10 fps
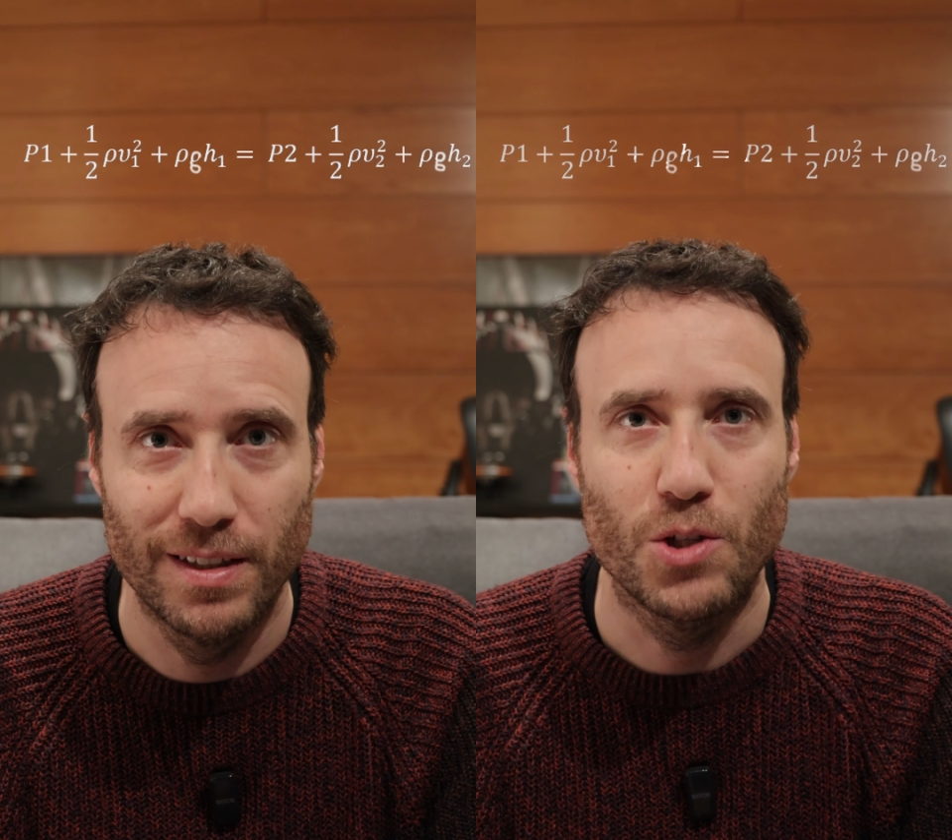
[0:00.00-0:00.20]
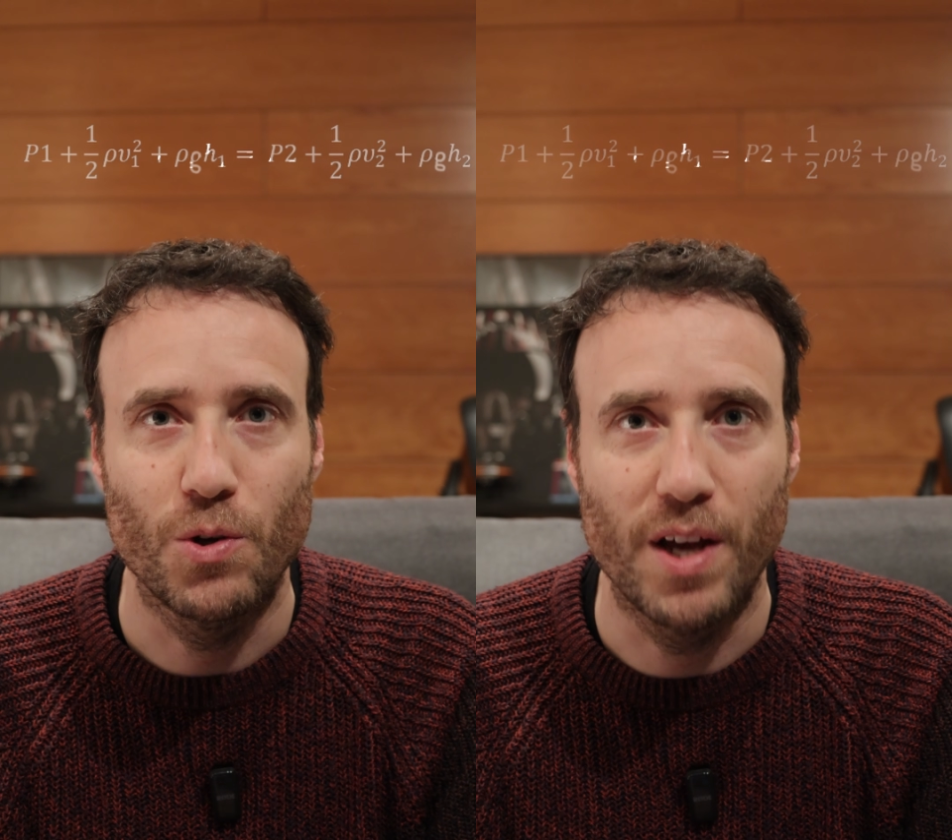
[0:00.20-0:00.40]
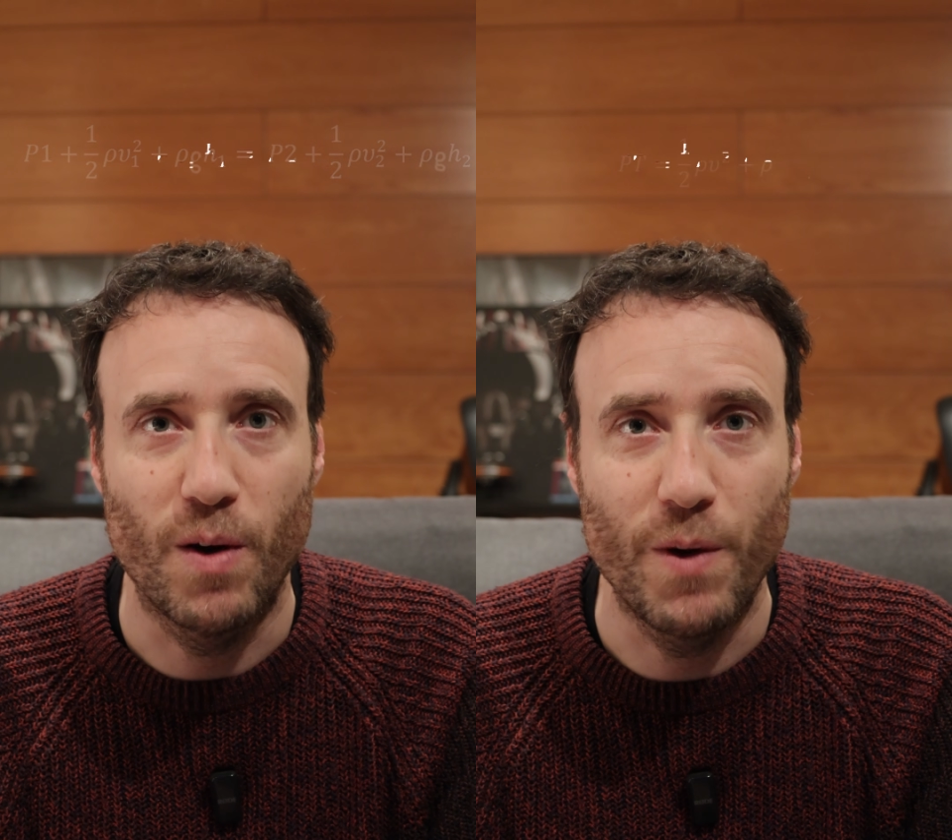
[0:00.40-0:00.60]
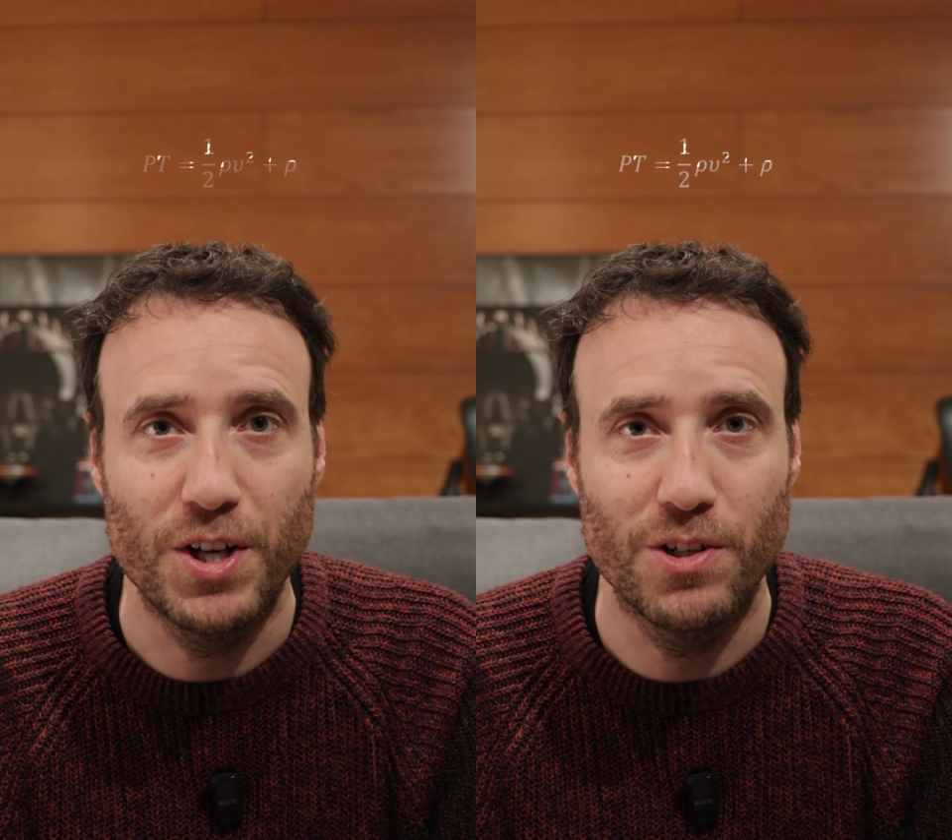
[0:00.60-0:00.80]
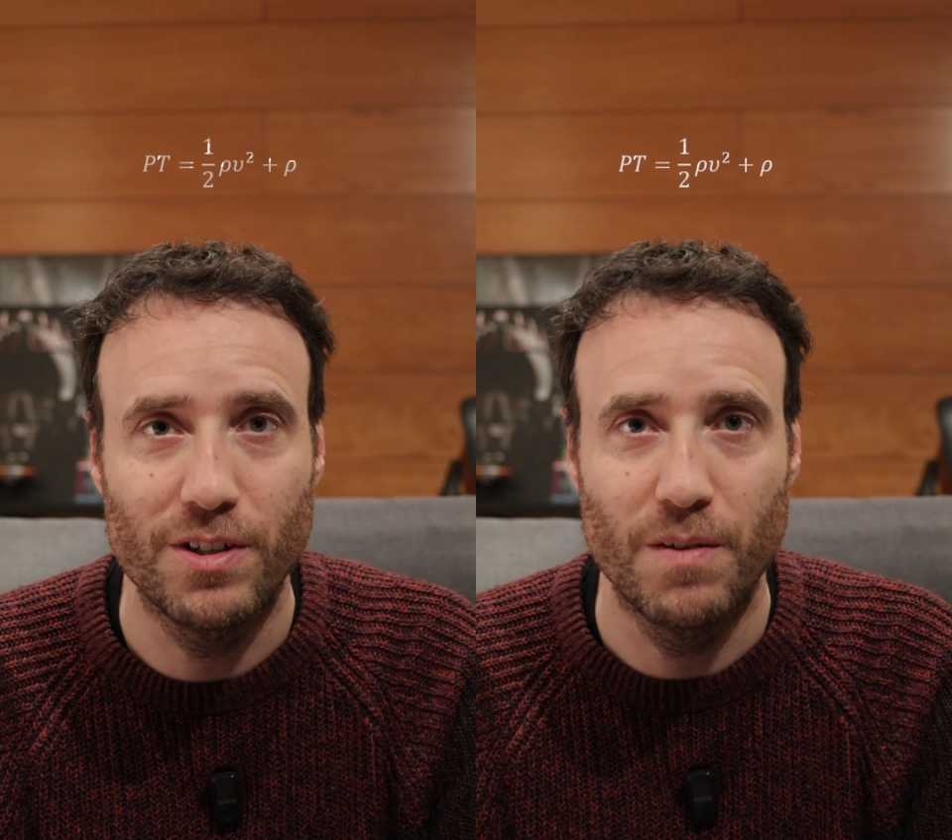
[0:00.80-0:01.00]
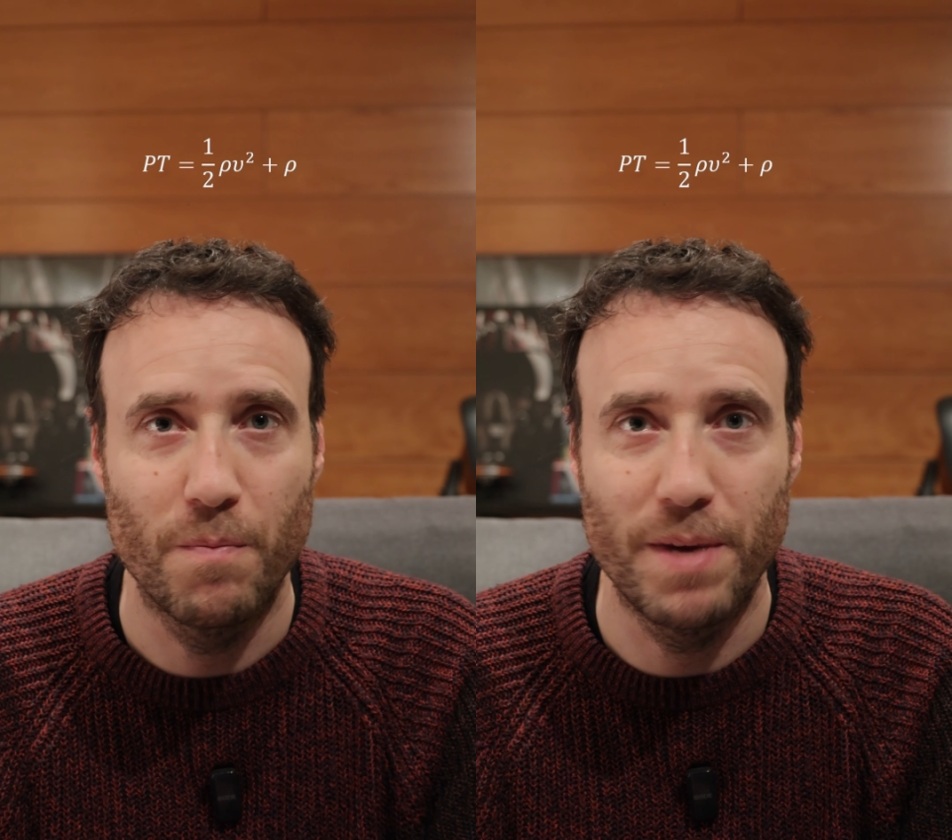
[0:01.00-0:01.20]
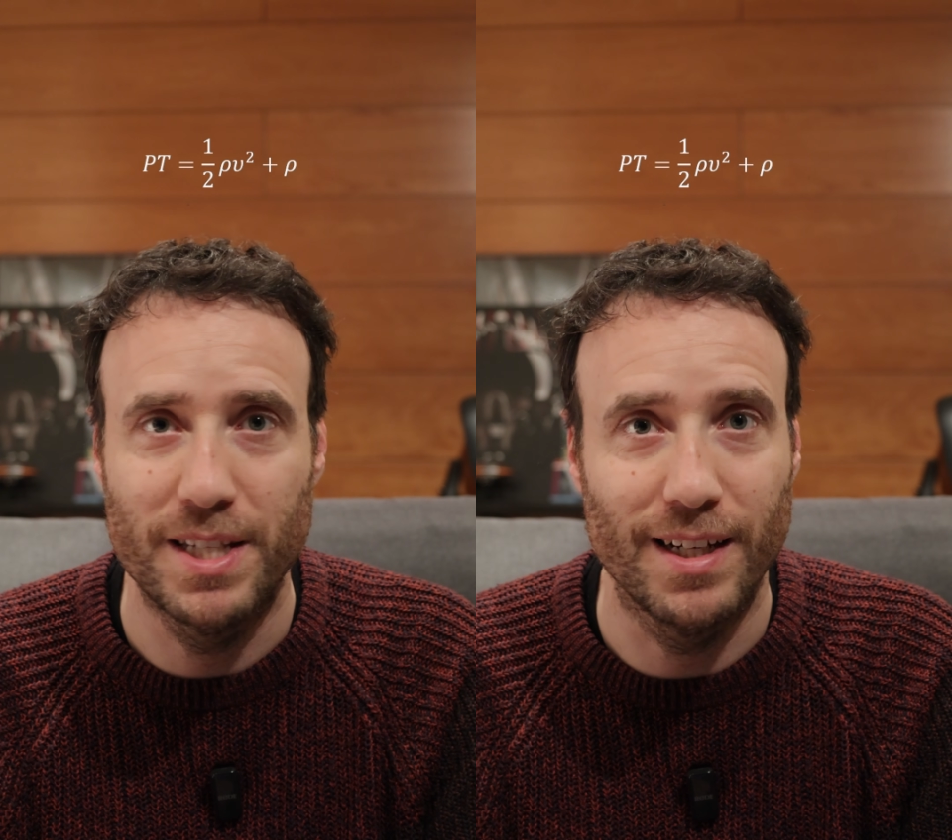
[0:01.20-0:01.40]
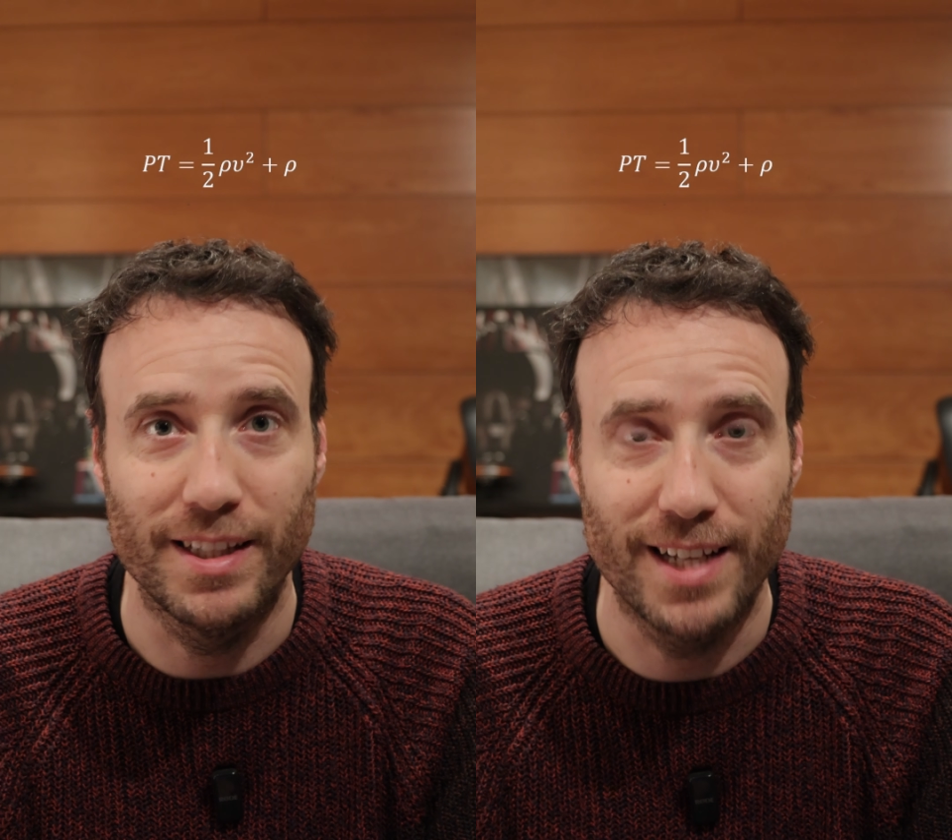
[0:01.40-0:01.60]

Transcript: So the equation basically